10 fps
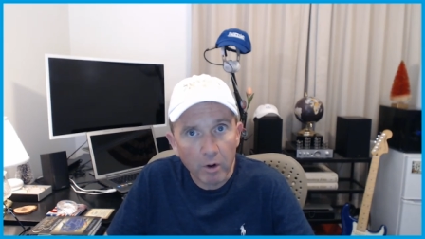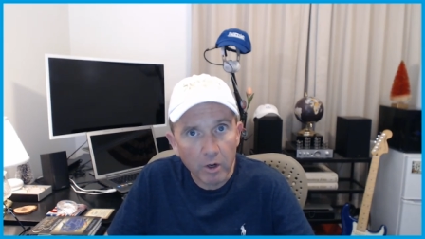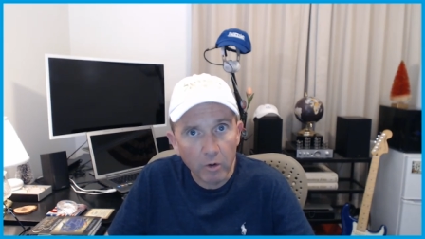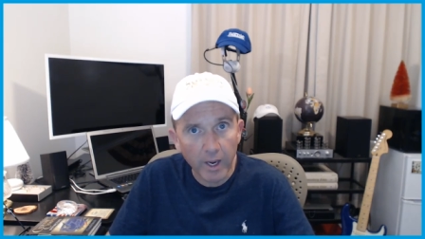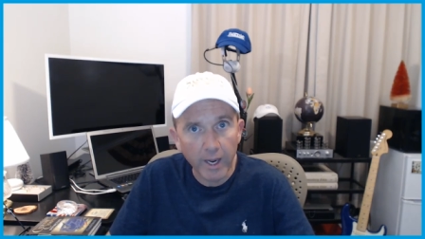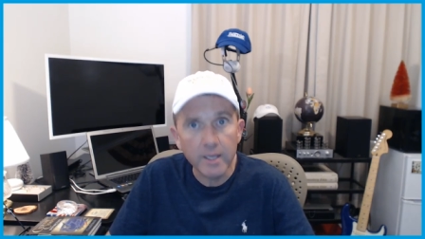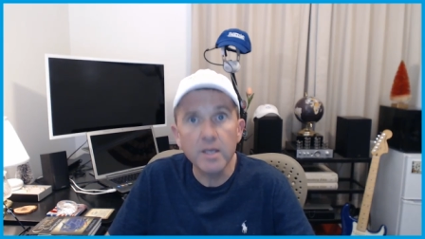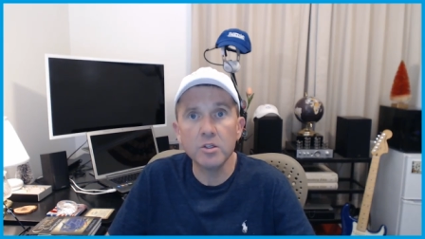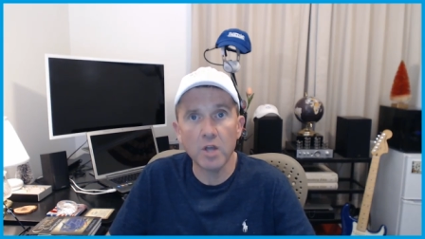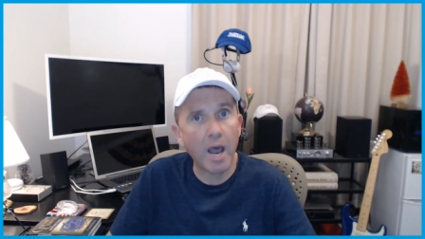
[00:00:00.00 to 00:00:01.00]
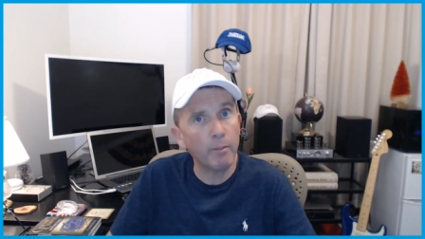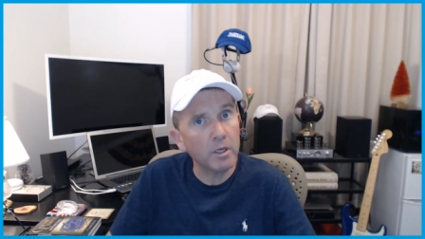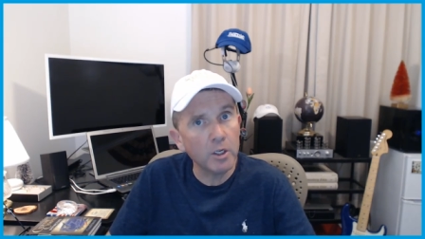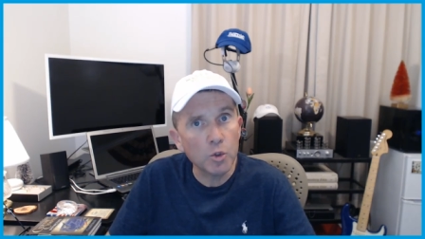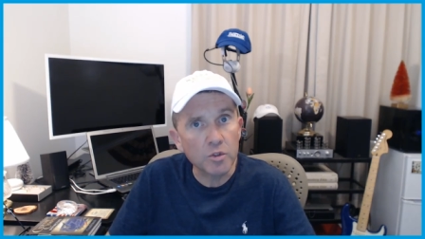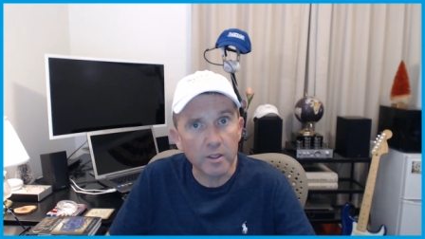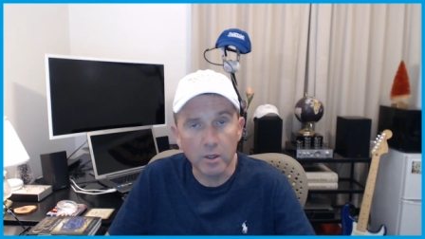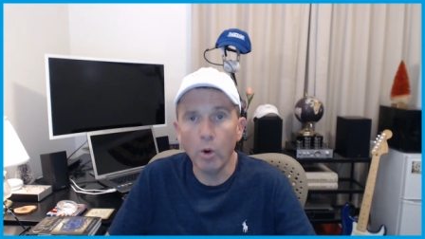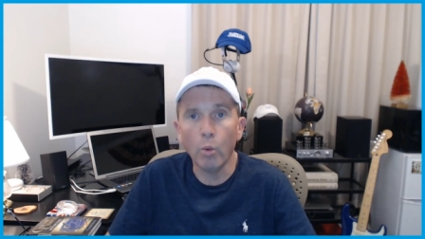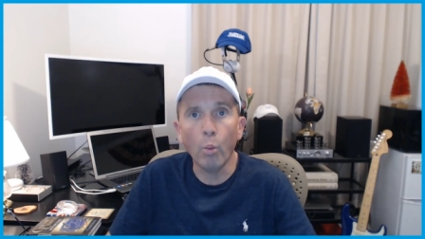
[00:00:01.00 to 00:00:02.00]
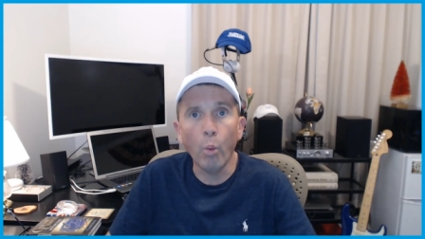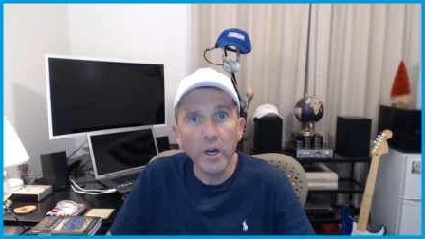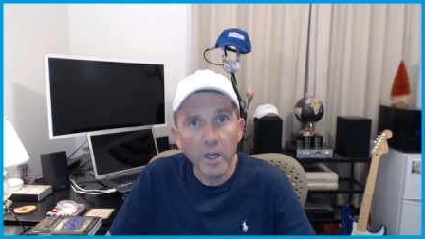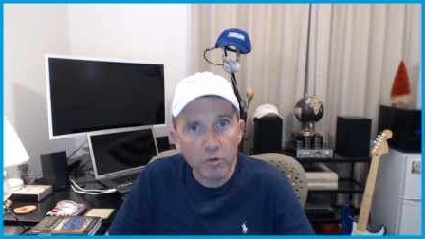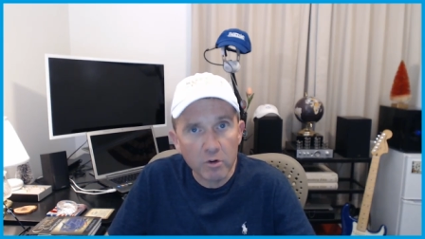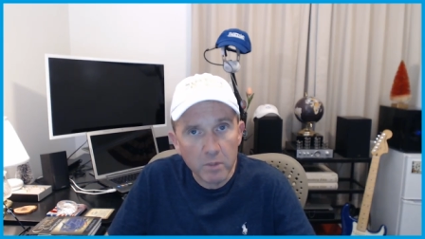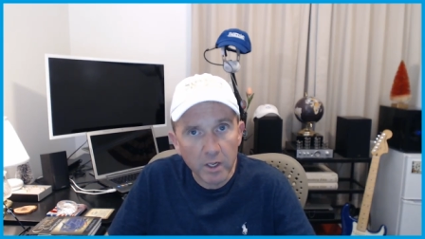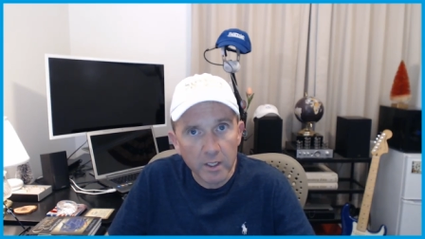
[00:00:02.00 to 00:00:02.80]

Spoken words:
Okay? So I'm going to use it. $100 million.